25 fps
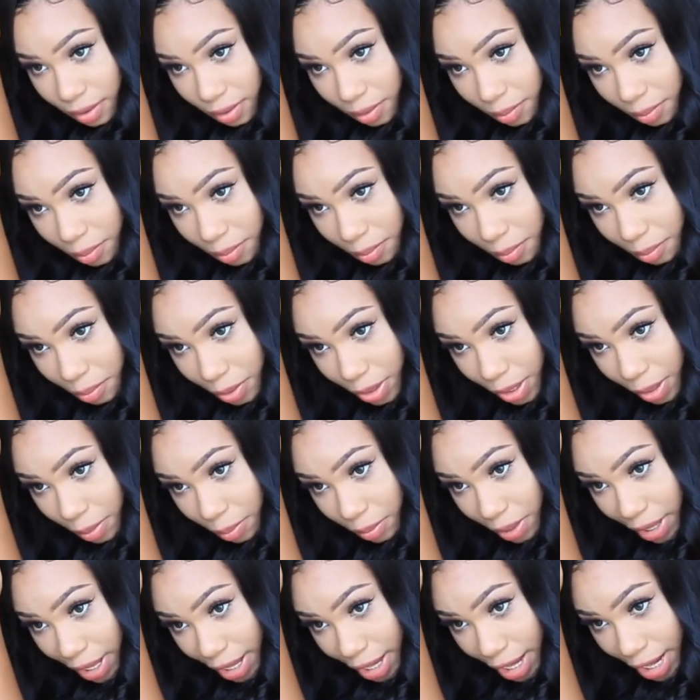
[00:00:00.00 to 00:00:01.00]
I'm
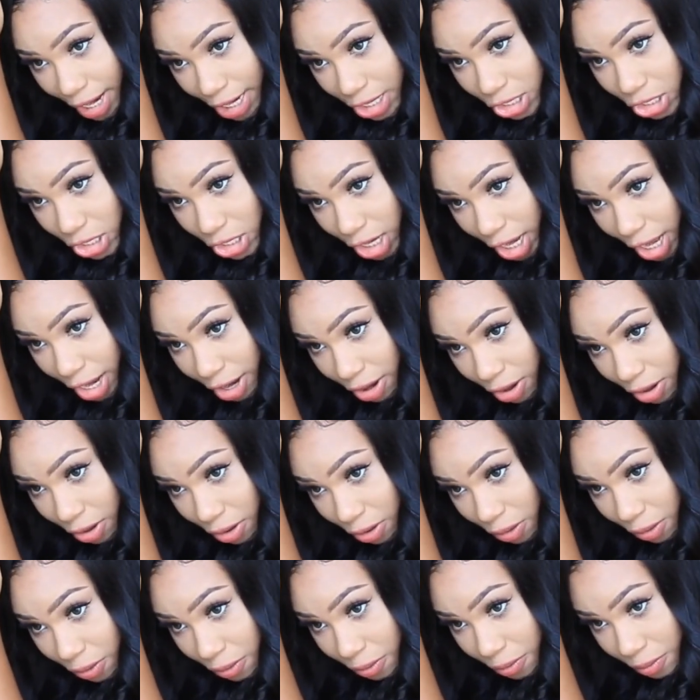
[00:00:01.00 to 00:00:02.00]
putting black
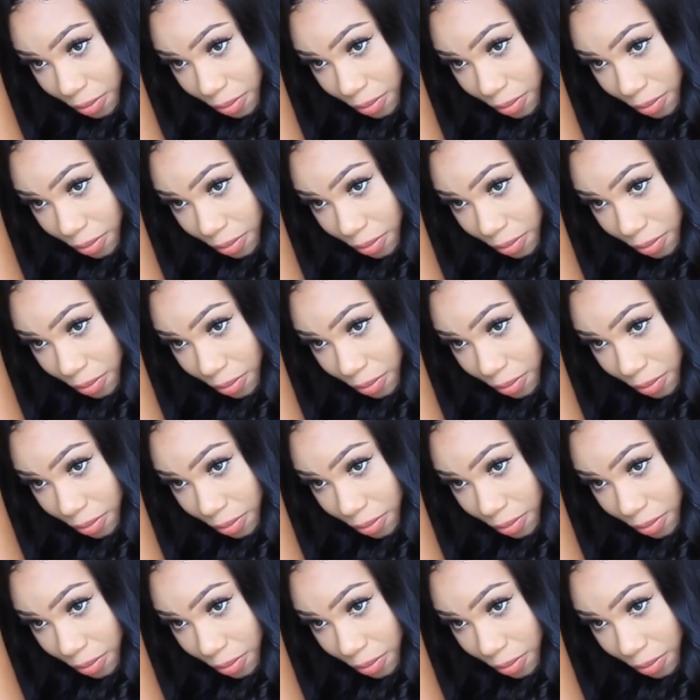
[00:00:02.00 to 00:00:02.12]
eyeshadow.